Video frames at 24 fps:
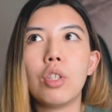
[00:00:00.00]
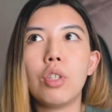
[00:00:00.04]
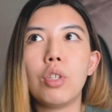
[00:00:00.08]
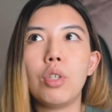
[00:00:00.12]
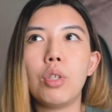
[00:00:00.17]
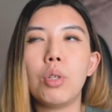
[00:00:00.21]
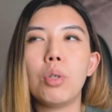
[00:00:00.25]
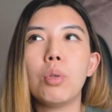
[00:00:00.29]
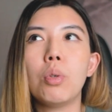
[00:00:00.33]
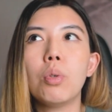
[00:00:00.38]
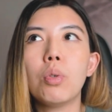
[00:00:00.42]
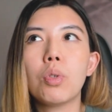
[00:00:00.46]

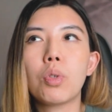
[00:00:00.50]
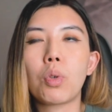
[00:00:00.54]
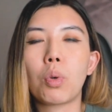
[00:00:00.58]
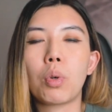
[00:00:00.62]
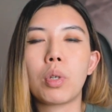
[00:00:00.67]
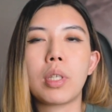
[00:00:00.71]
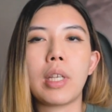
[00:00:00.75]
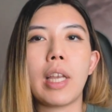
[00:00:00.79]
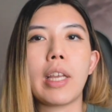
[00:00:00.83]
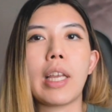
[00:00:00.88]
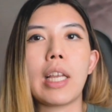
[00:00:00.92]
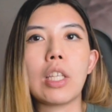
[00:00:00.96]
use
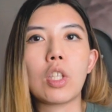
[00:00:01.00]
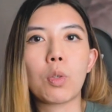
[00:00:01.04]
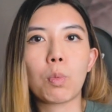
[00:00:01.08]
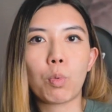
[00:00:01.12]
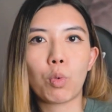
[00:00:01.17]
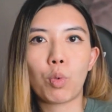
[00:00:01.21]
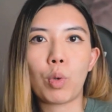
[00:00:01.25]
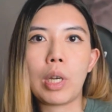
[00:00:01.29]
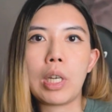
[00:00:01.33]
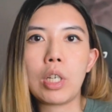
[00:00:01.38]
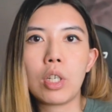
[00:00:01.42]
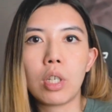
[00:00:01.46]
or take
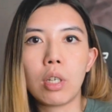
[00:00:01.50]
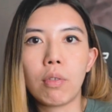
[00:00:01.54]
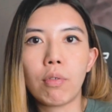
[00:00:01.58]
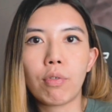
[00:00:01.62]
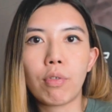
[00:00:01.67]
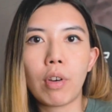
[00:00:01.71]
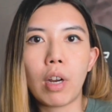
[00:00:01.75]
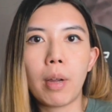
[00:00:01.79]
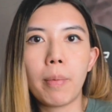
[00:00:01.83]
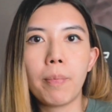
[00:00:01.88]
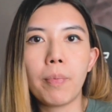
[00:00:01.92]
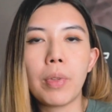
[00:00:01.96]
inspiration
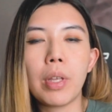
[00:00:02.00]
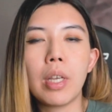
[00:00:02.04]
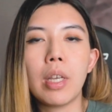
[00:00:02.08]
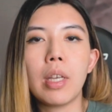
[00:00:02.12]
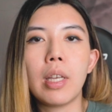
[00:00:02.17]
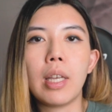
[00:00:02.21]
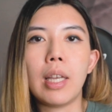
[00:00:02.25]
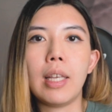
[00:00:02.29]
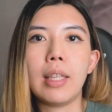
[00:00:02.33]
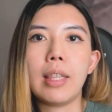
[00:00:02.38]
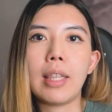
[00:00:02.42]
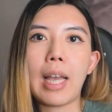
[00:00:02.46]
from
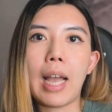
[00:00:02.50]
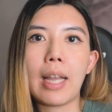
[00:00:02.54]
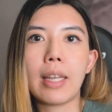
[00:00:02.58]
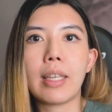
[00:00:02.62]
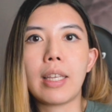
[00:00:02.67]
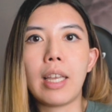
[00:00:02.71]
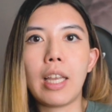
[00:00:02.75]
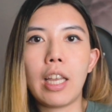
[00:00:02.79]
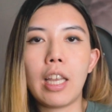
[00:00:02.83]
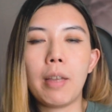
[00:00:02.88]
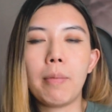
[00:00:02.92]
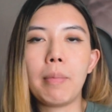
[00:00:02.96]
in
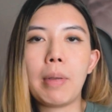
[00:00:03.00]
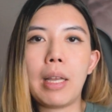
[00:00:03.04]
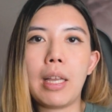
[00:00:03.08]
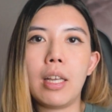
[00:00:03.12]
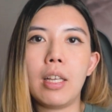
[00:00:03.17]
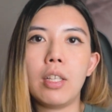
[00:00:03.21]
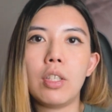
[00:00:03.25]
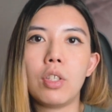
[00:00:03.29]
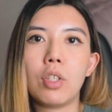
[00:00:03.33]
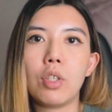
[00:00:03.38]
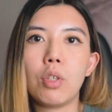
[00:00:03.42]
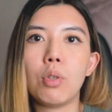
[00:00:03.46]
that game
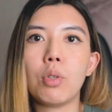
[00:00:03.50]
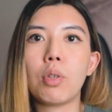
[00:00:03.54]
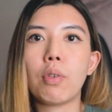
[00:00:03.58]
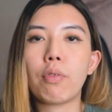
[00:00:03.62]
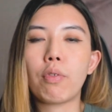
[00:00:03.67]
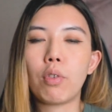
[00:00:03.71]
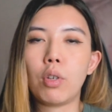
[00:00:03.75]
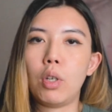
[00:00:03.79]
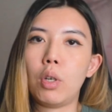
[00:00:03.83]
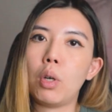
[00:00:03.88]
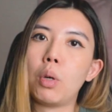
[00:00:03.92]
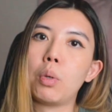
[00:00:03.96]
and use
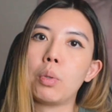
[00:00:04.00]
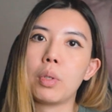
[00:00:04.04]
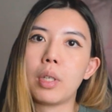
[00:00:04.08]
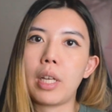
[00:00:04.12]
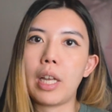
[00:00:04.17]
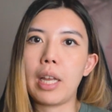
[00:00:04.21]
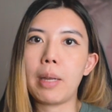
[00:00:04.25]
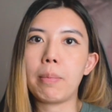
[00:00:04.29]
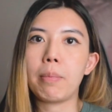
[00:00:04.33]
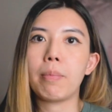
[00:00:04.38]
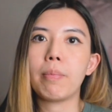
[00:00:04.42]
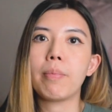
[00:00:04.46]
it for your own
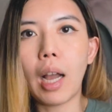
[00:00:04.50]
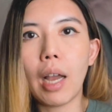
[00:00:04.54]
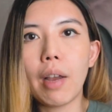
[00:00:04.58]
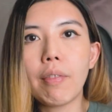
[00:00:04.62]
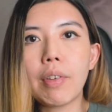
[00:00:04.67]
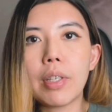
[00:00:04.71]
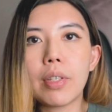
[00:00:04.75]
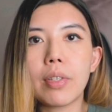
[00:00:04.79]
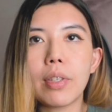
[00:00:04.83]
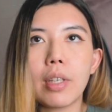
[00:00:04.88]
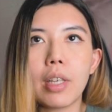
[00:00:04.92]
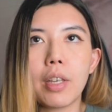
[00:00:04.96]
game.
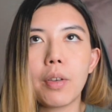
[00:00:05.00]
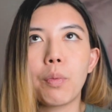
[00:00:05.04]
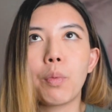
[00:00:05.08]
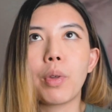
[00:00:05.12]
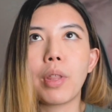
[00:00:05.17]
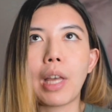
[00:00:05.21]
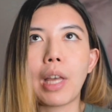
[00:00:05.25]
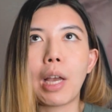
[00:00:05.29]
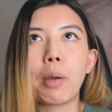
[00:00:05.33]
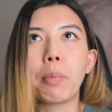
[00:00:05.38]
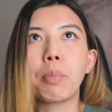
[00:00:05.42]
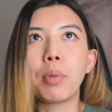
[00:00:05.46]
Obviously,
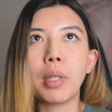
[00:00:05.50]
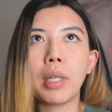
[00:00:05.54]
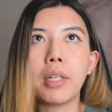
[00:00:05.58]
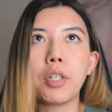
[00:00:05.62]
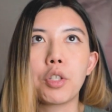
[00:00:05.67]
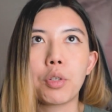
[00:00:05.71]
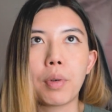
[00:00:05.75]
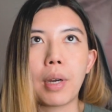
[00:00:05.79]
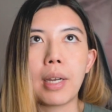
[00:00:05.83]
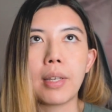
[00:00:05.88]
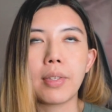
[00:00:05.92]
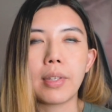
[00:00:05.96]
without
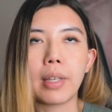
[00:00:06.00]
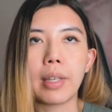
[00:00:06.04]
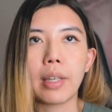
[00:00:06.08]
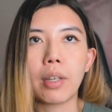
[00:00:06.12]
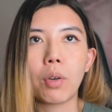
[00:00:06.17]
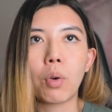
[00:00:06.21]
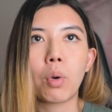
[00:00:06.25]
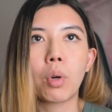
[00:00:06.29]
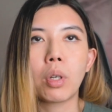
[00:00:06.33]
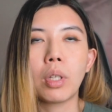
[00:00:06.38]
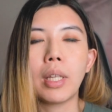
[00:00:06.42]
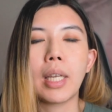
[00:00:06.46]

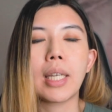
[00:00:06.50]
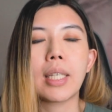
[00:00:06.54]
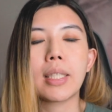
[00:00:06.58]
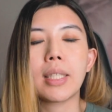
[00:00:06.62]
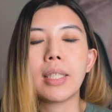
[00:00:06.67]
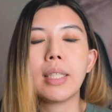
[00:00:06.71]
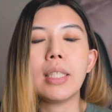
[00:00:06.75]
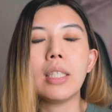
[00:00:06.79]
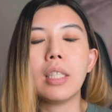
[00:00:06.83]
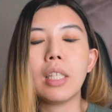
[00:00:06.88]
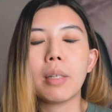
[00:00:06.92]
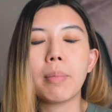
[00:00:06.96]
plagiarizing or like
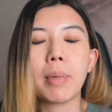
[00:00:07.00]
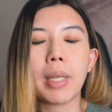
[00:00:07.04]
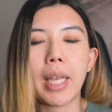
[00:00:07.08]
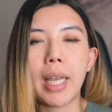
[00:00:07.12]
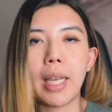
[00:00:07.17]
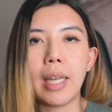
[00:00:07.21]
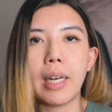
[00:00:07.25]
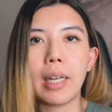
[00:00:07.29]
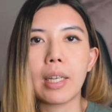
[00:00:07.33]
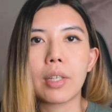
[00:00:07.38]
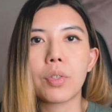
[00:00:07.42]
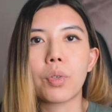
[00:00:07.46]
stealing
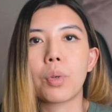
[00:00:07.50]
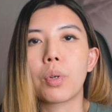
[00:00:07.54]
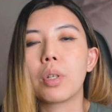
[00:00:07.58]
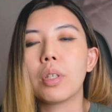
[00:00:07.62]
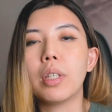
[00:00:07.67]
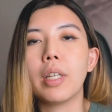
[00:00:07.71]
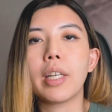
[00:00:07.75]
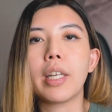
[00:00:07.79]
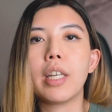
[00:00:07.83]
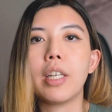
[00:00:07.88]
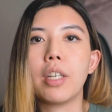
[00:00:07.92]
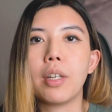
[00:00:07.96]
mechanics or
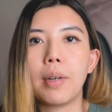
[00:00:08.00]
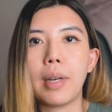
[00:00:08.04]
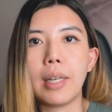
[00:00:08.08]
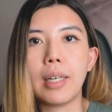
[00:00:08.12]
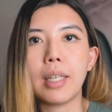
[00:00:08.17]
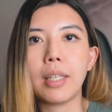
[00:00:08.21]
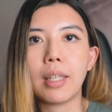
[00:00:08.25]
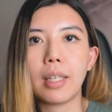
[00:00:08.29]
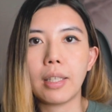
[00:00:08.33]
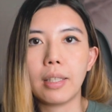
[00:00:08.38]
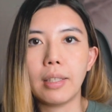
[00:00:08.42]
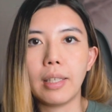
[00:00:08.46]
like, you know,
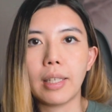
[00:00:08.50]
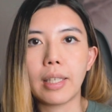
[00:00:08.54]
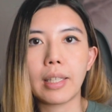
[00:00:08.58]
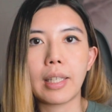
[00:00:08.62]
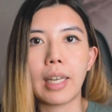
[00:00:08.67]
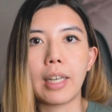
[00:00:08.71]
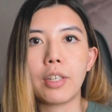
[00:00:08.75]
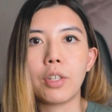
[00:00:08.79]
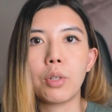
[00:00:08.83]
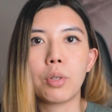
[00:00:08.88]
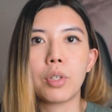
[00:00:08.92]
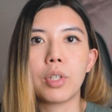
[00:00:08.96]
anything like
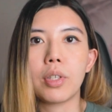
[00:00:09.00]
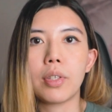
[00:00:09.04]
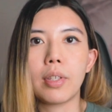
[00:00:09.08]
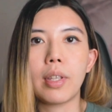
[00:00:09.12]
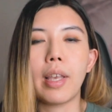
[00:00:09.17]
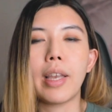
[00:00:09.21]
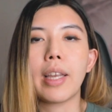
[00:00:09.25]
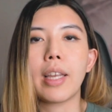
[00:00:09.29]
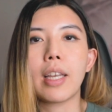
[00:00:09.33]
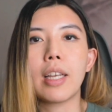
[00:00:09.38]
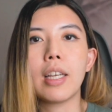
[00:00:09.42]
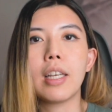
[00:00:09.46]
that. You're just
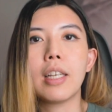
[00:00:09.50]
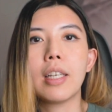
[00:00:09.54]
like